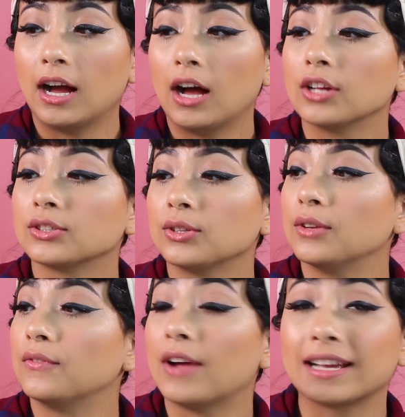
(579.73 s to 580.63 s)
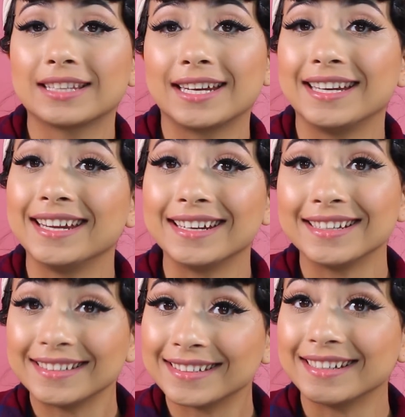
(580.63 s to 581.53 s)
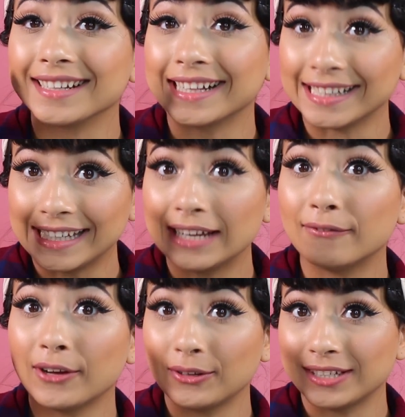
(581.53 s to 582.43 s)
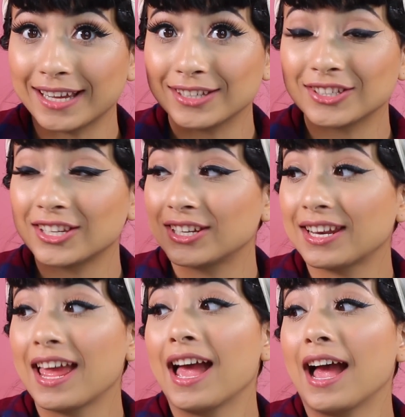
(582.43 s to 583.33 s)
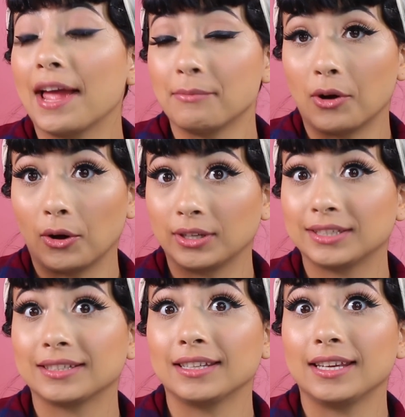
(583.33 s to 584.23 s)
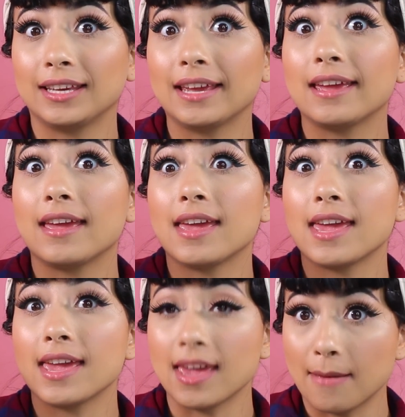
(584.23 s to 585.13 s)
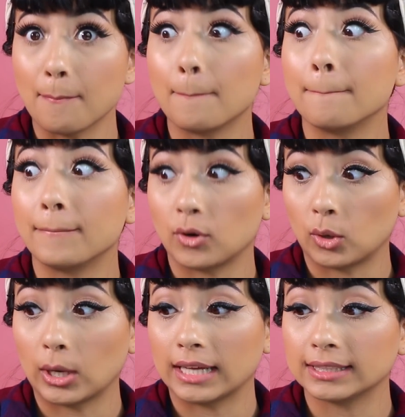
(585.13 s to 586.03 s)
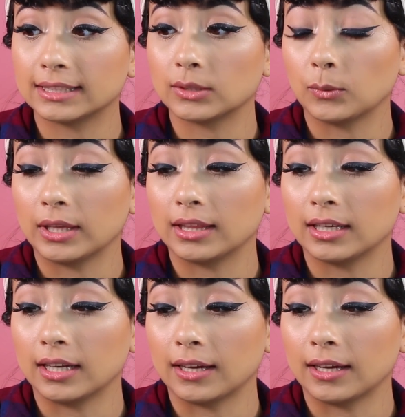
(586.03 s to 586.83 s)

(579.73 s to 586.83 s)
Also, the fact that it is a clean foundation, I'm honestly impressed with